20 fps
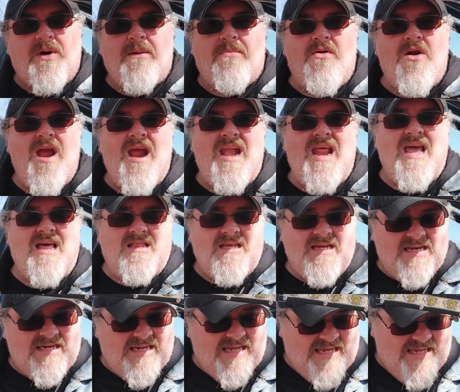bright
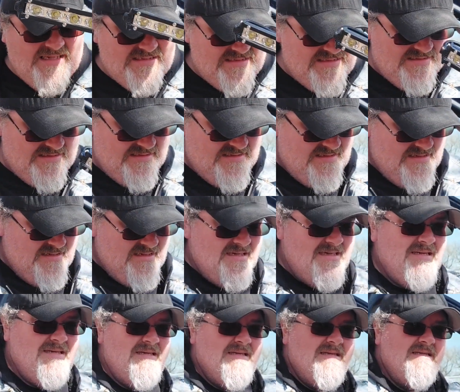LEDs.
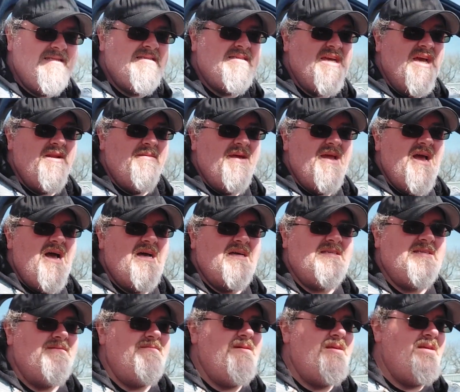It's going to be
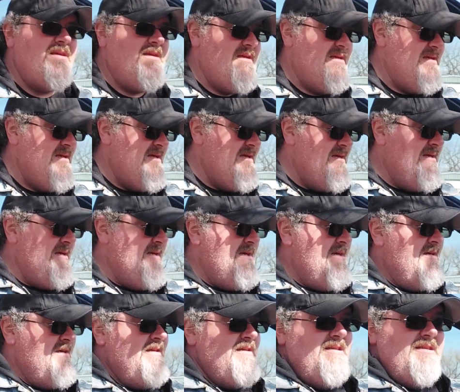awesome.
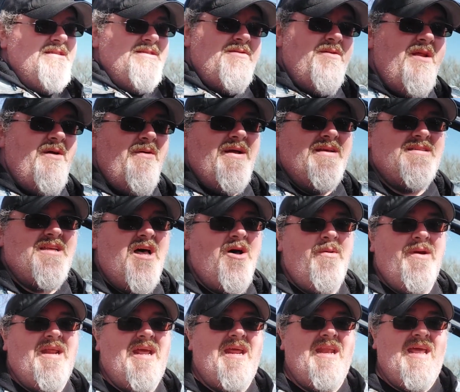So anyways, all we
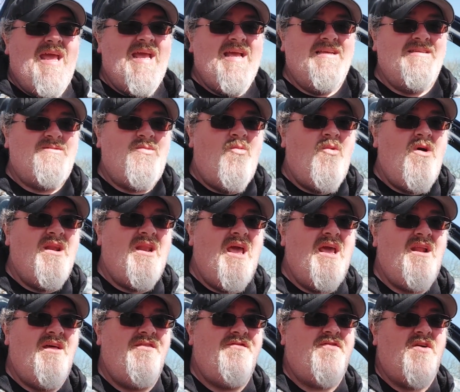need is one light
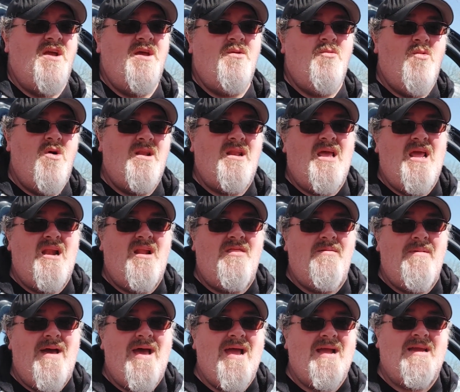on the front, one light on the
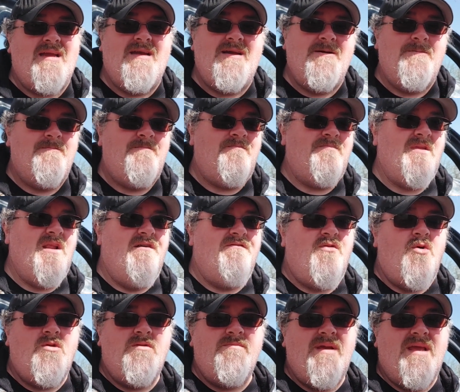back, a
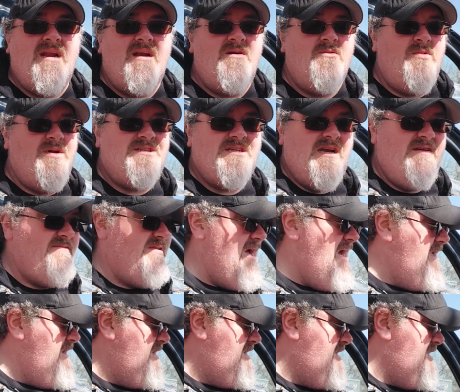voltmeter, which I've
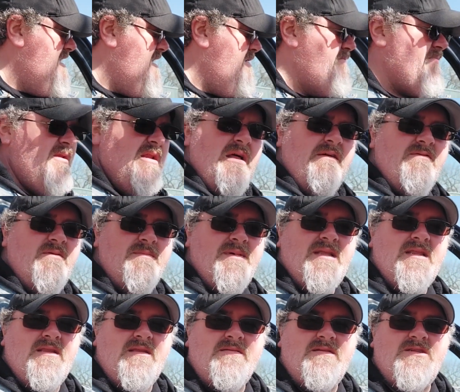got a couple of them
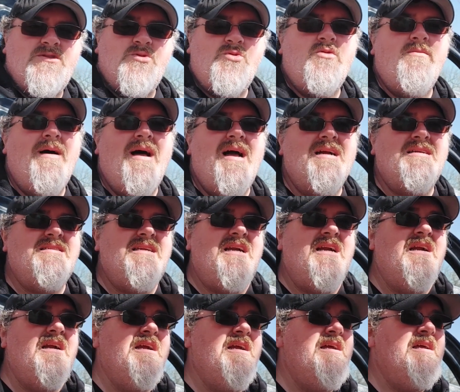in the toolbox
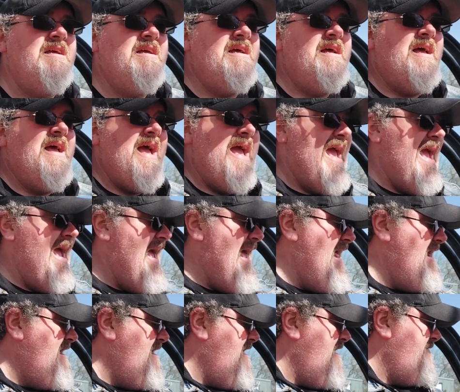here,
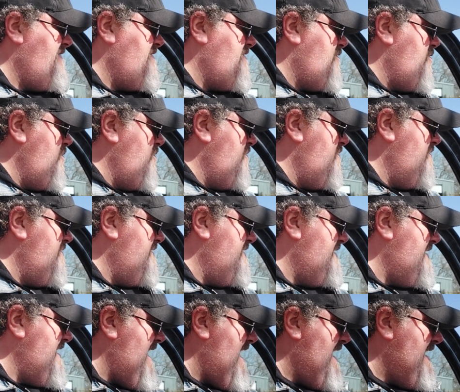and enough tools
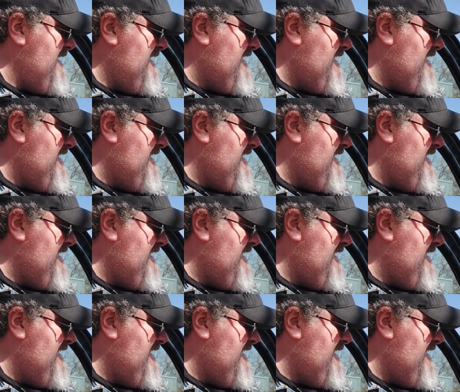and